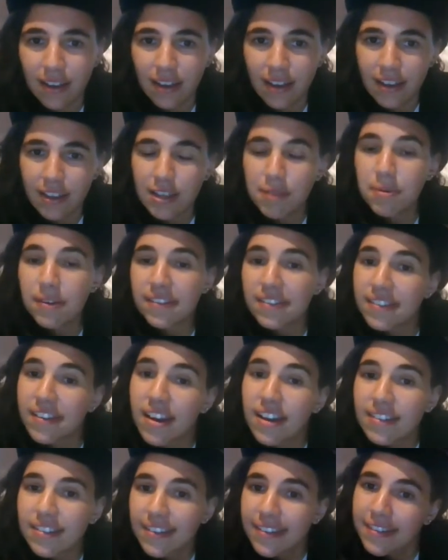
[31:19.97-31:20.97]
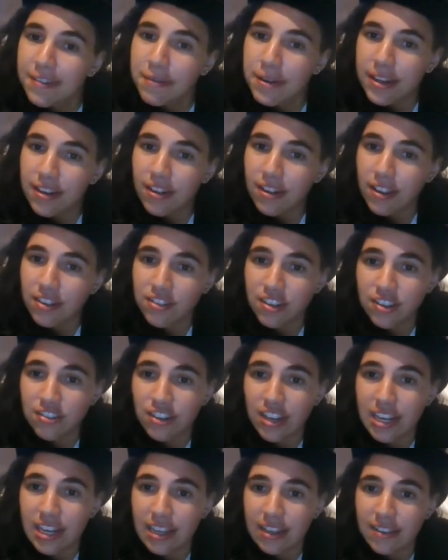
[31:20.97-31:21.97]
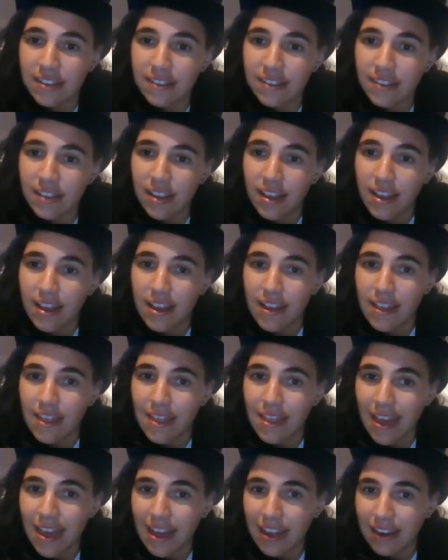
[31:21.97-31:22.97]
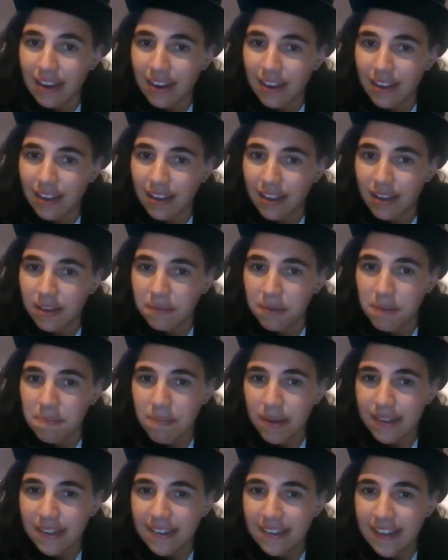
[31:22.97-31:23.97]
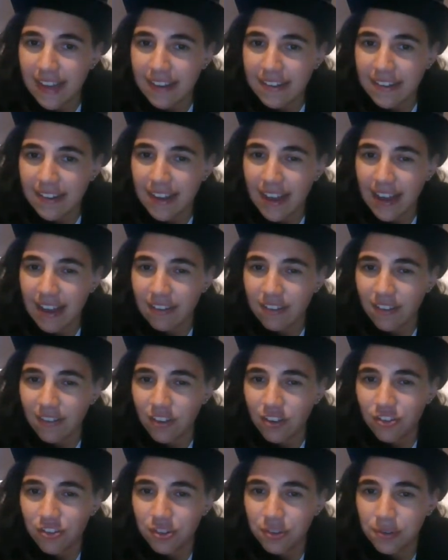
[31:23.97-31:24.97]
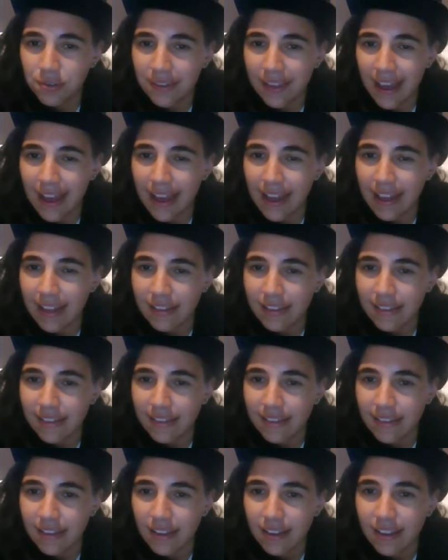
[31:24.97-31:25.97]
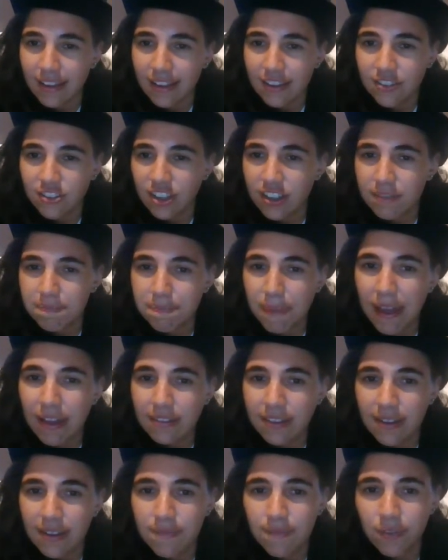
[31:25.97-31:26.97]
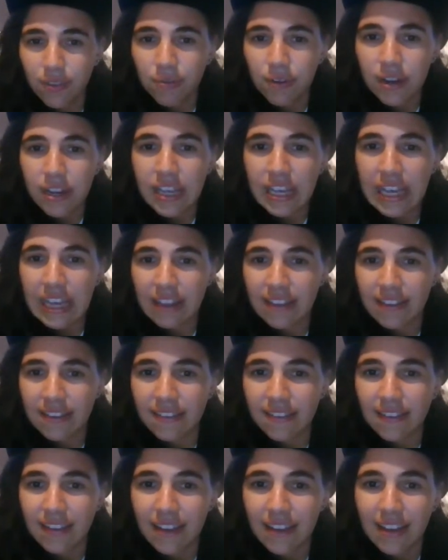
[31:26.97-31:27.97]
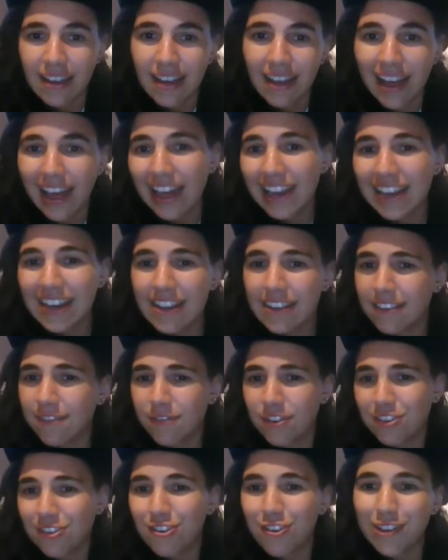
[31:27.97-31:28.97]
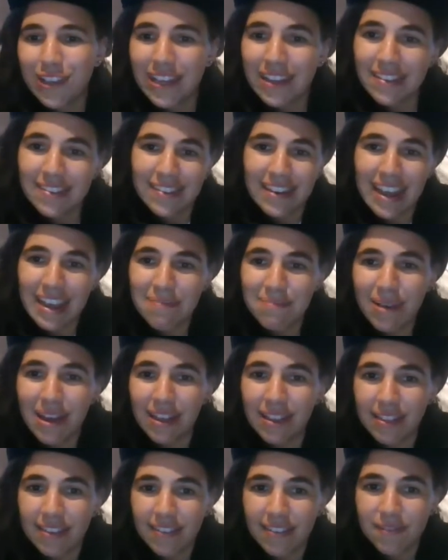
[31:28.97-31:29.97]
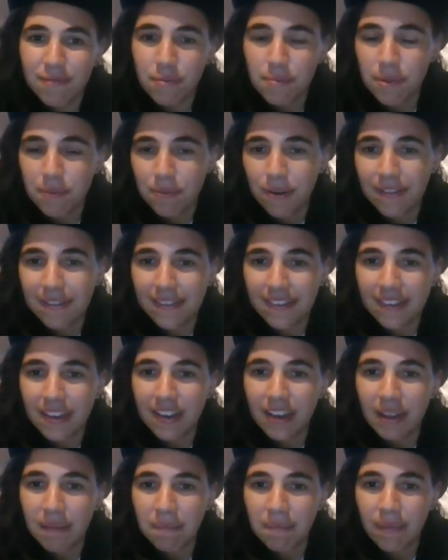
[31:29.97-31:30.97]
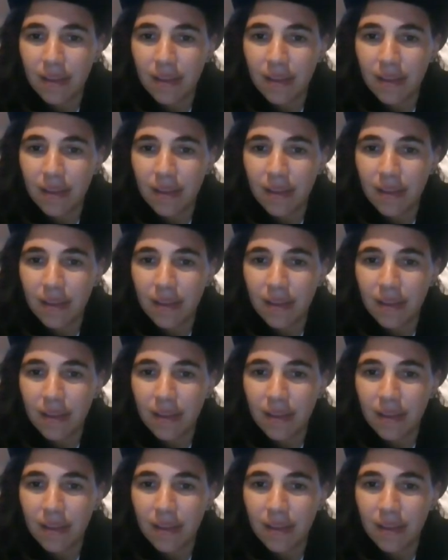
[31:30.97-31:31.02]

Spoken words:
You are certain to acknowledge her genius. Then we must get her out of the Jew's hands. She is bound to him for 3 years. At least for 2 years and 8 months from the present time.